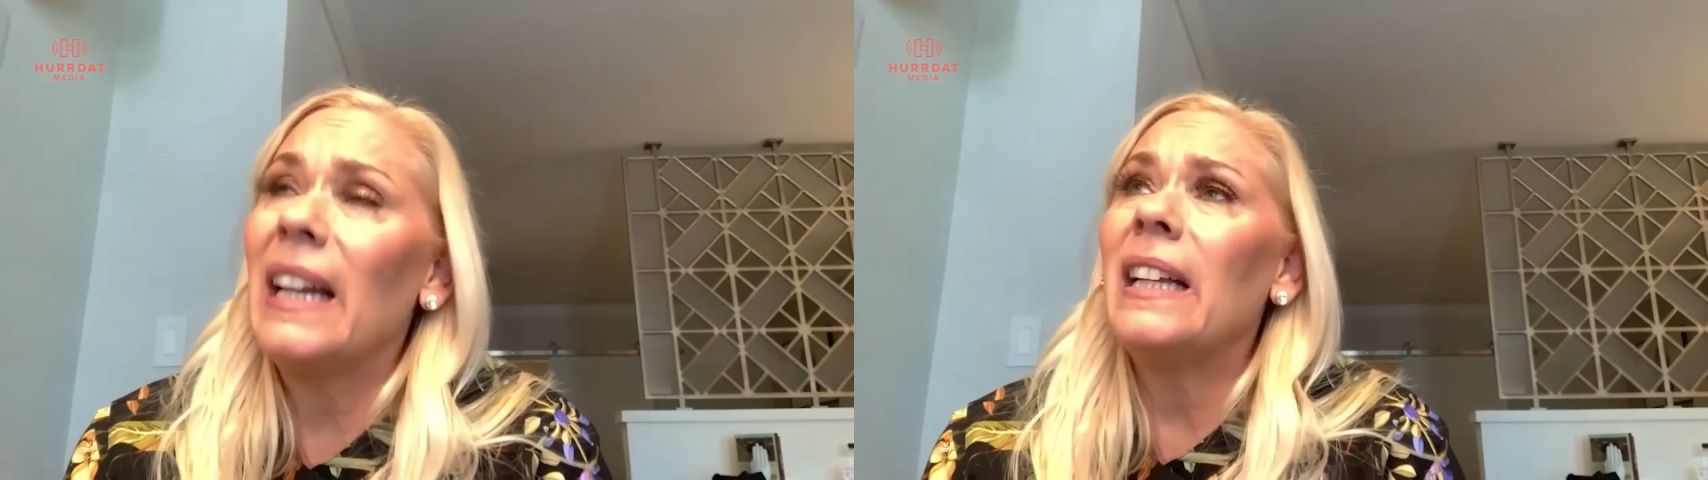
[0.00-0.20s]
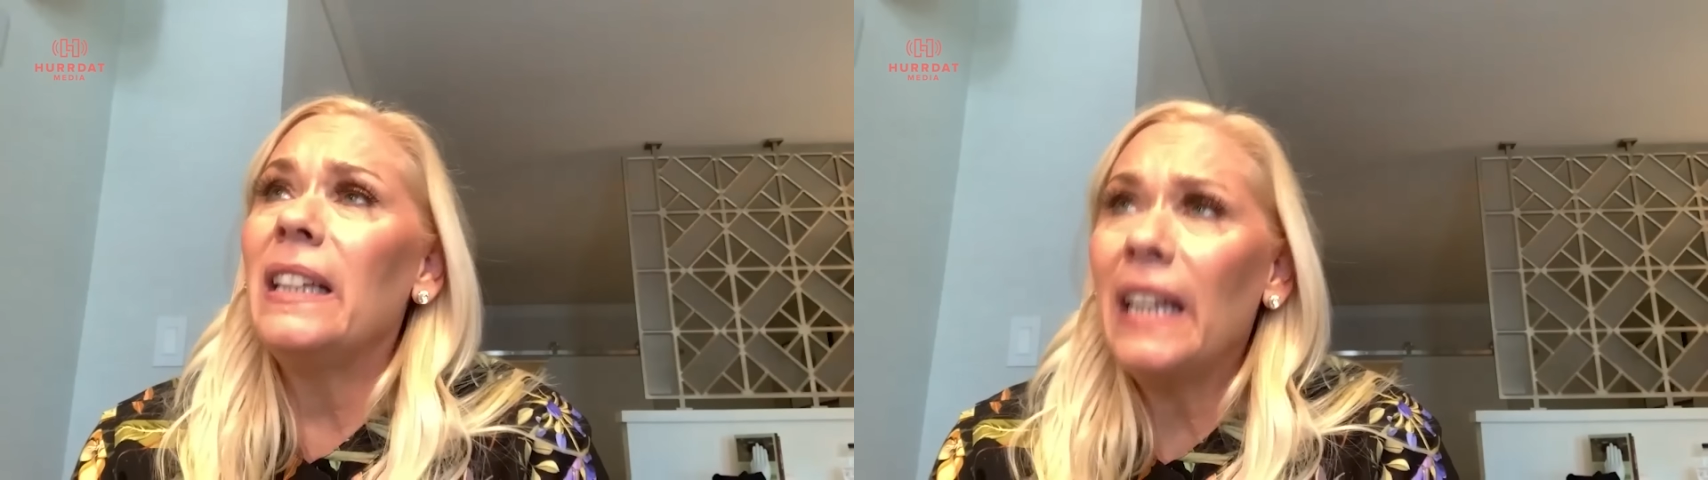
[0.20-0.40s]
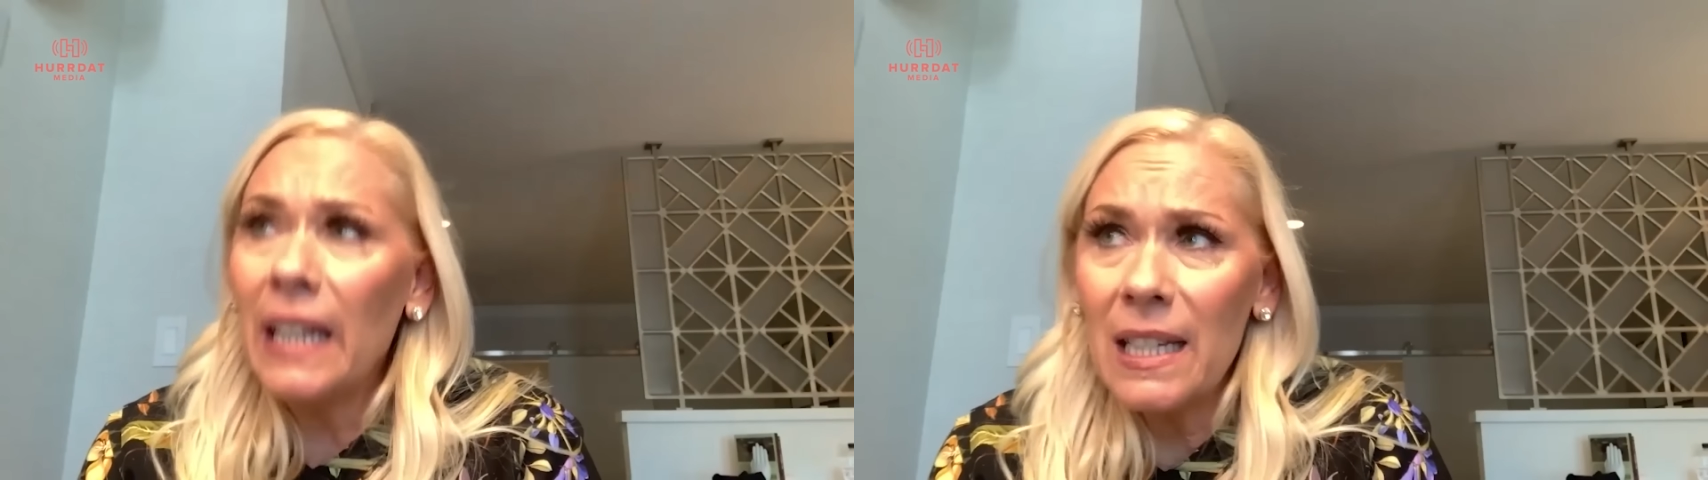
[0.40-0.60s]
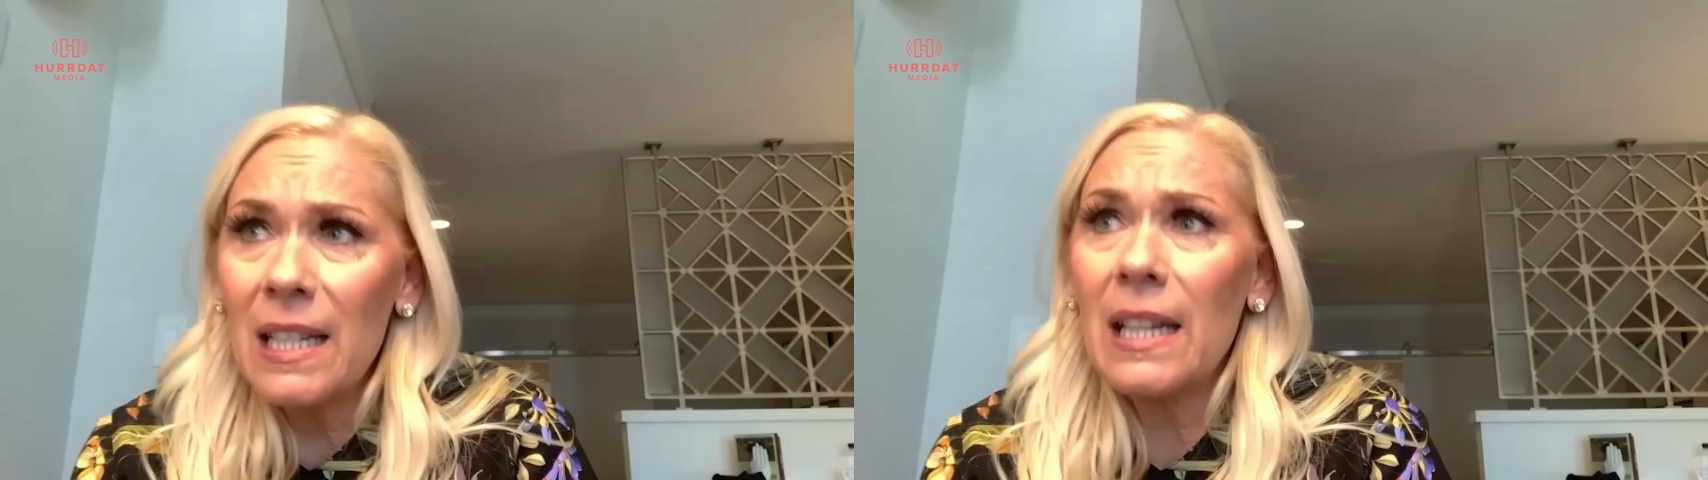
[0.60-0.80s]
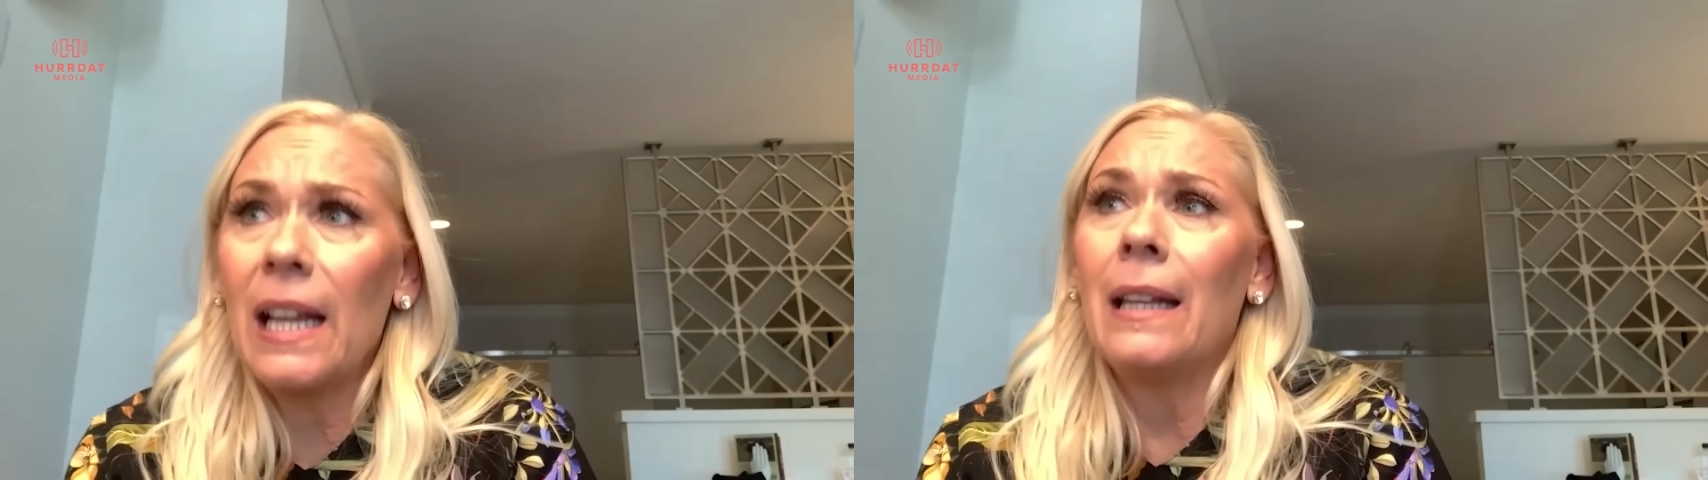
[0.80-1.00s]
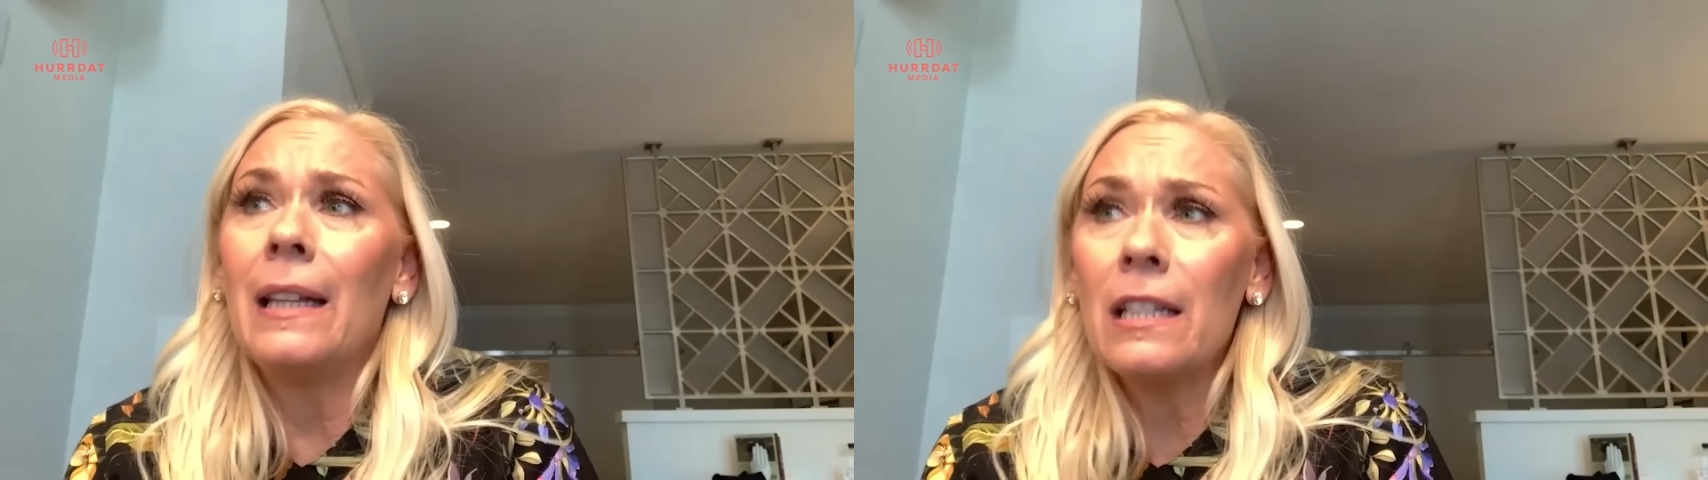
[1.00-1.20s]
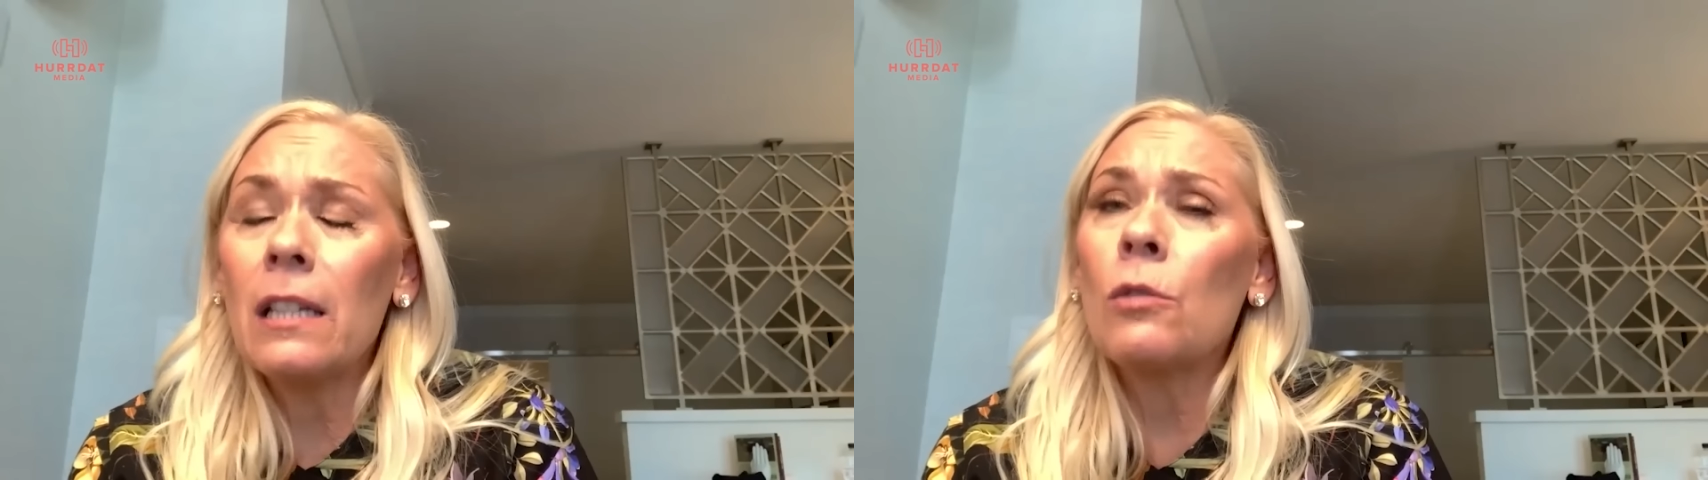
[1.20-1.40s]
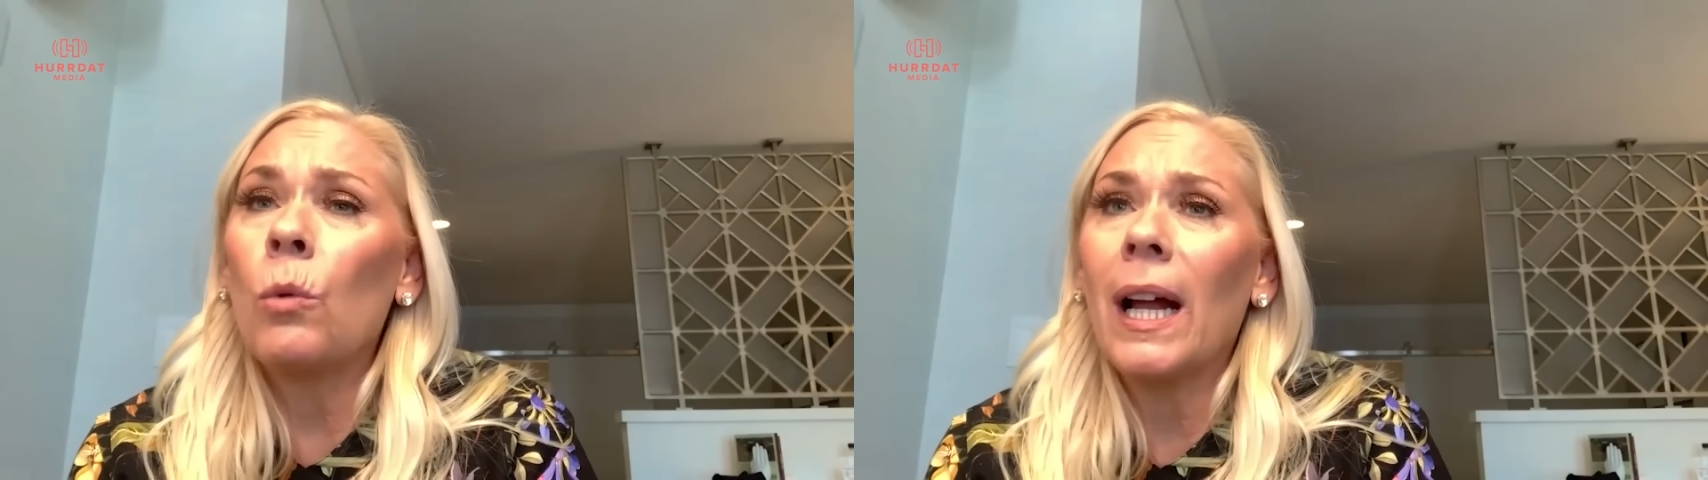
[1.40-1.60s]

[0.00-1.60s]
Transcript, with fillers: And yes, and this is what